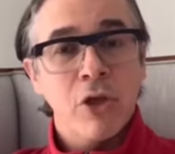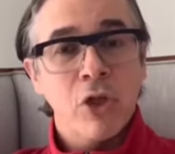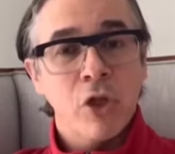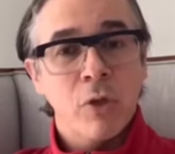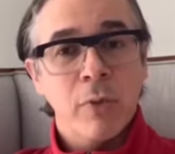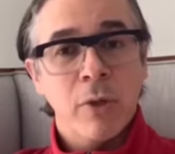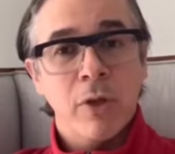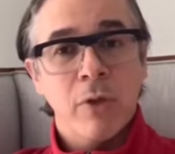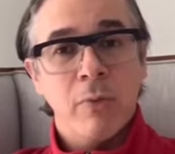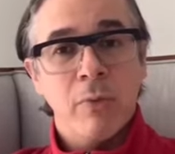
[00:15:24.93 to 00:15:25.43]
We,
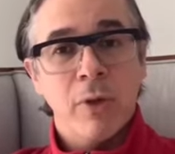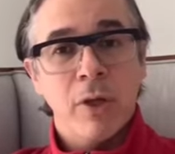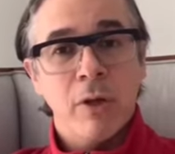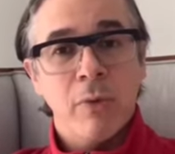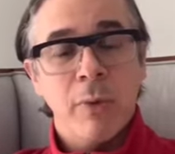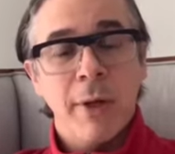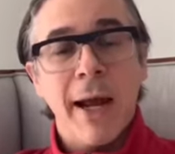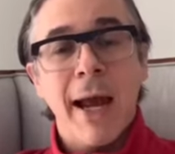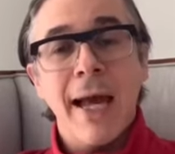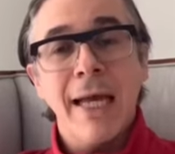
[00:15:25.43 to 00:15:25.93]
we, we're
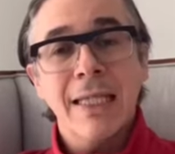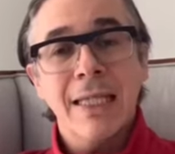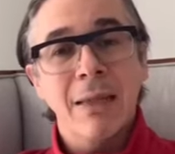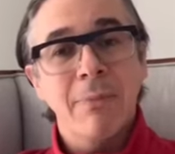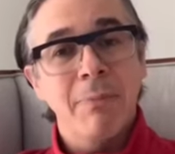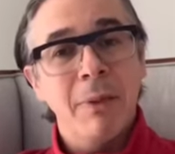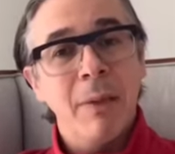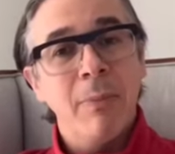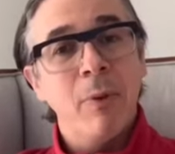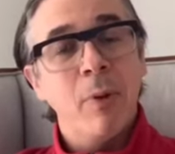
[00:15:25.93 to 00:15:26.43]
asking
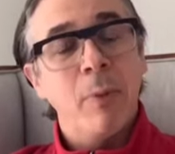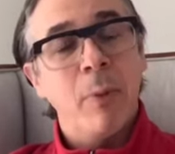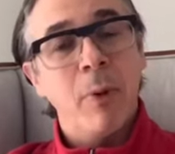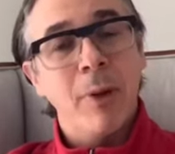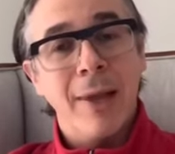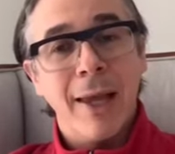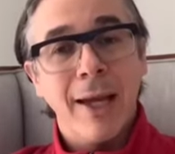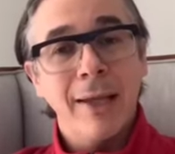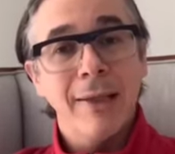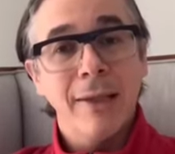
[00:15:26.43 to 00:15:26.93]
people
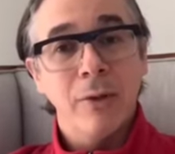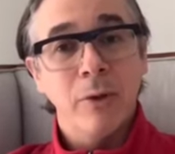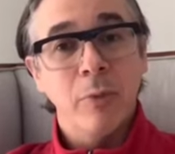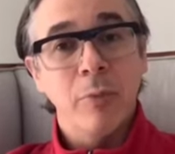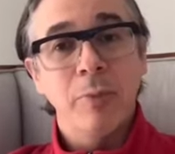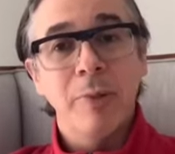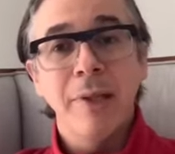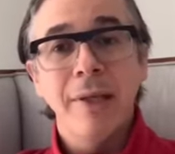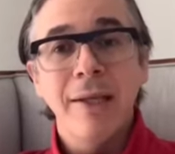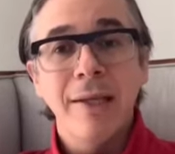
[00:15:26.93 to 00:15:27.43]
politely to
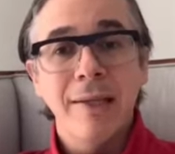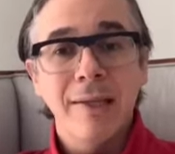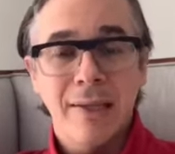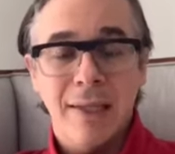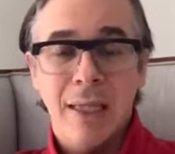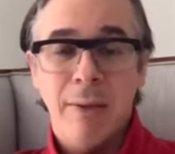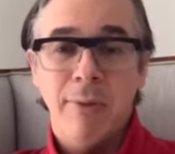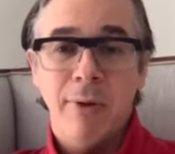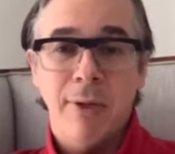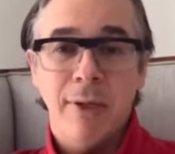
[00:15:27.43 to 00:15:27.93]
please keep
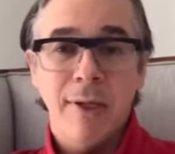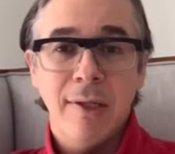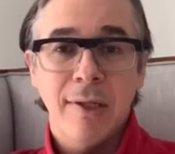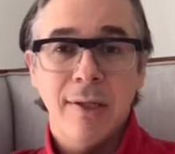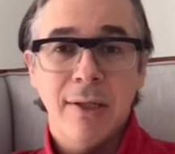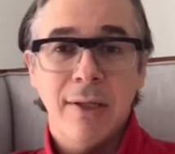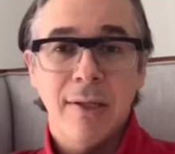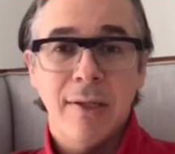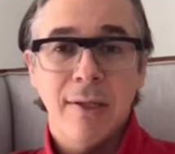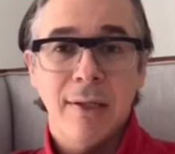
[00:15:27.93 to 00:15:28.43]
your
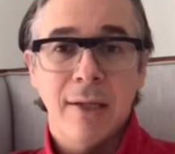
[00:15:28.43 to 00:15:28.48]
distance.